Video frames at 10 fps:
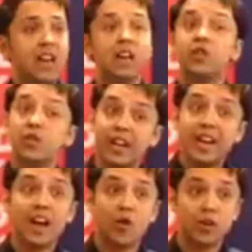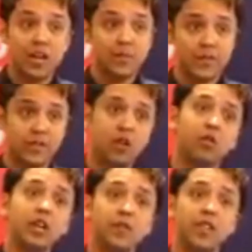led to great outcomes,
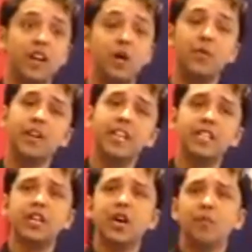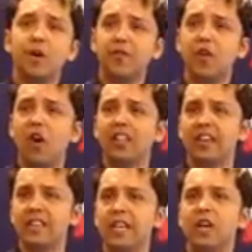not only for the companies, but for all
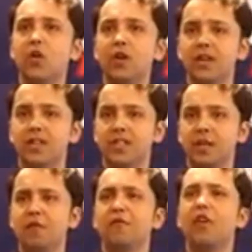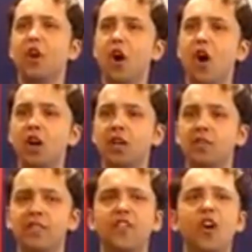their stakeholders. For
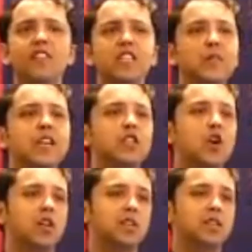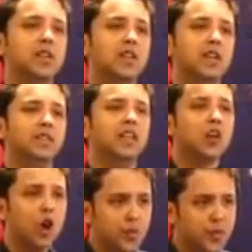long, we've always been taught
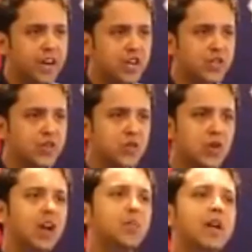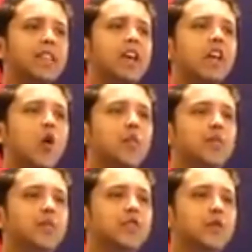that corporations run by the
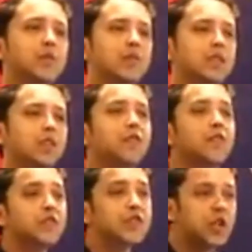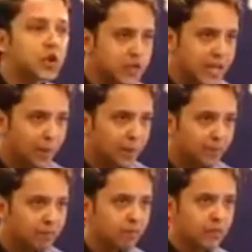economic principles of zero sum.
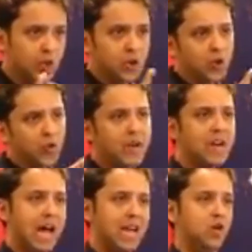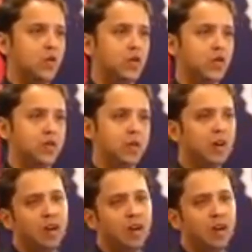You win, I lose,